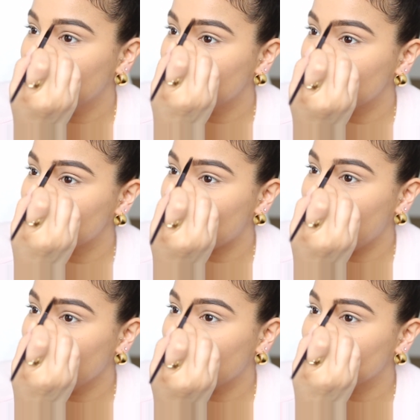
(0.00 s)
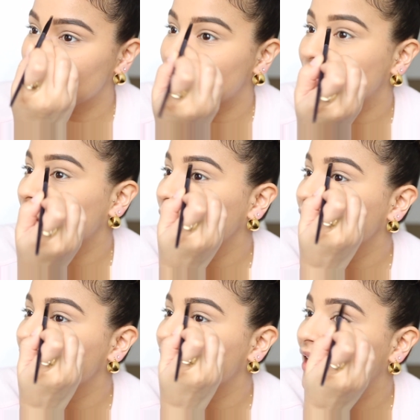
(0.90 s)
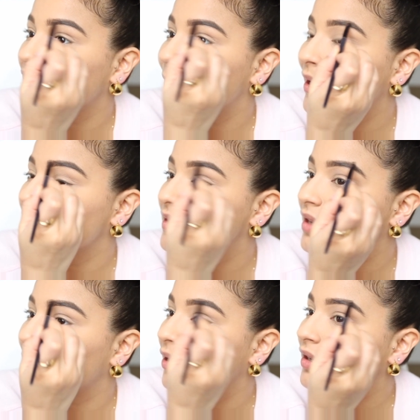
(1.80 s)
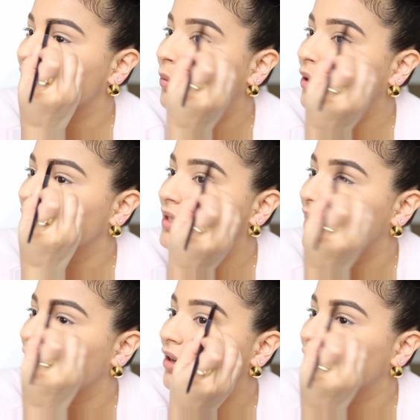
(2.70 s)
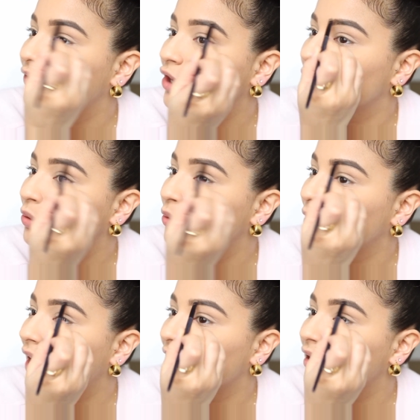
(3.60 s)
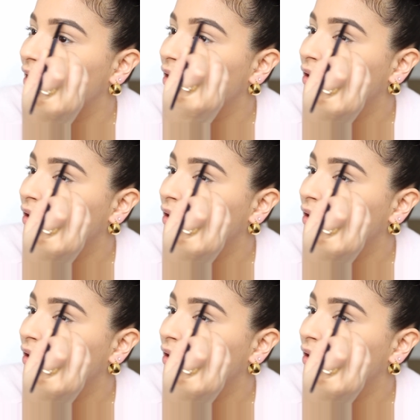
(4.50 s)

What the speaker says: which is why I'm so excited about this summer, because I want to take a few like